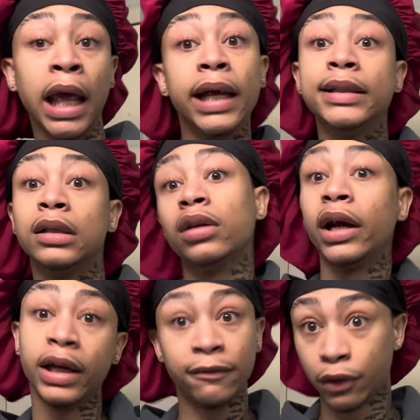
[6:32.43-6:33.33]

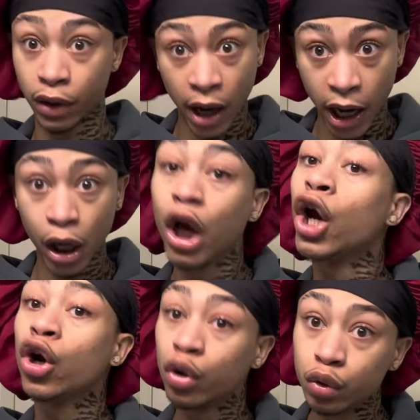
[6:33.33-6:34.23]
entertaining for the night.
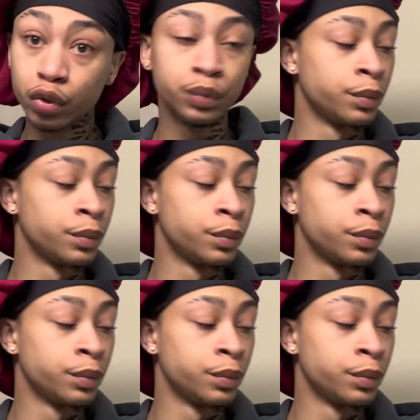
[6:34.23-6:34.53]
Cool.